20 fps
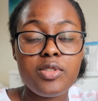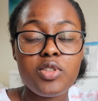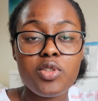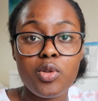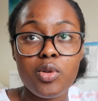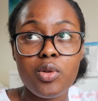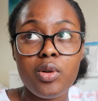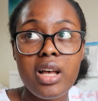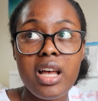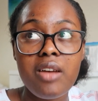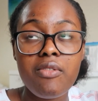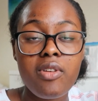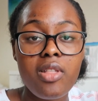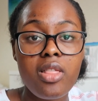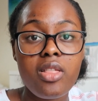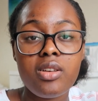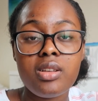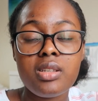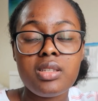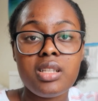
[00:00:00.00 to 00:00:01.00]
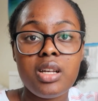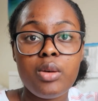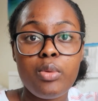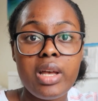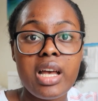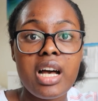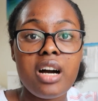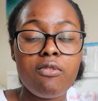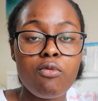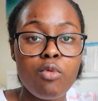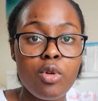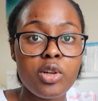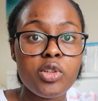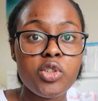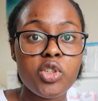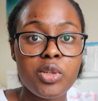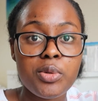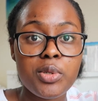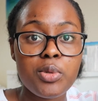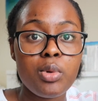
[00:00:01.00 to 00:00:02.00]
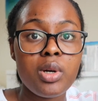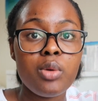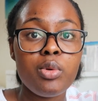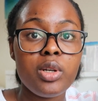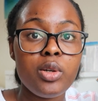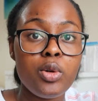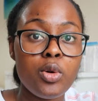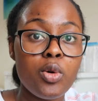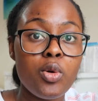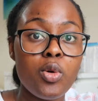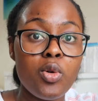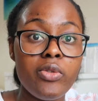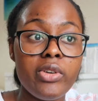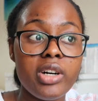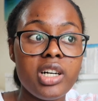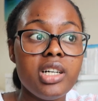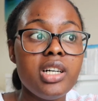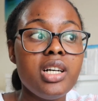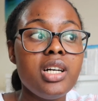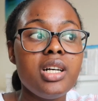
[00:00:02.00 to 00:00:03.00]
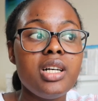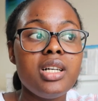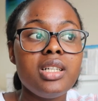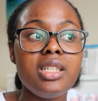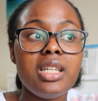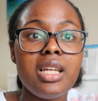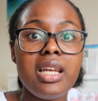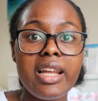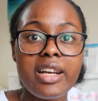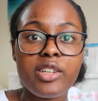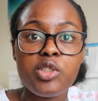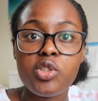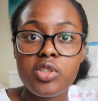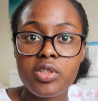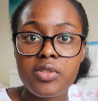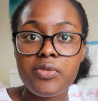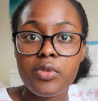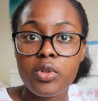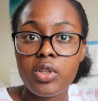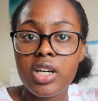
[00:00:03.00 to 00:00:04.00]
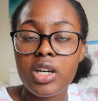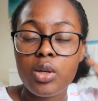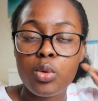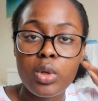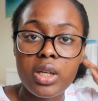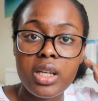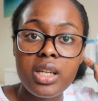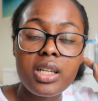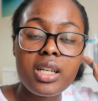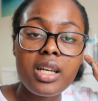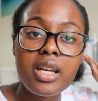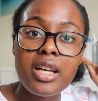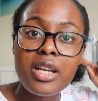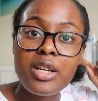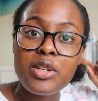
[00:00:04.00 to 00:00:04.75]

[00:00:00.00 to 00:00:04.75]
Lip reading: So every Thursday we have workshops where we go over the lectures for that week.